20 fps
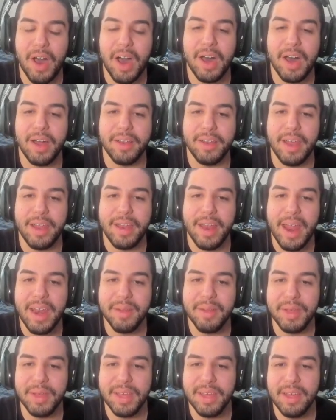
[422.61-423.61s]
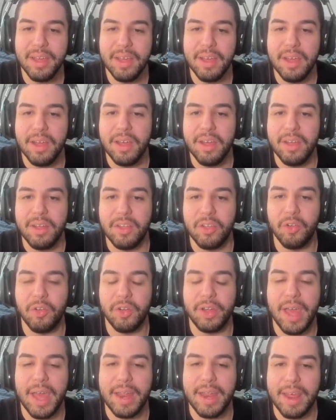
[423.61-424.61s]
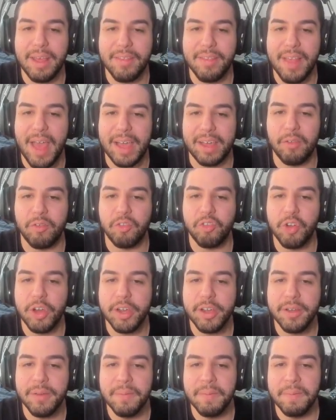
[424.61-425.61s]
on an enemy, you'll gain a stack of Trick.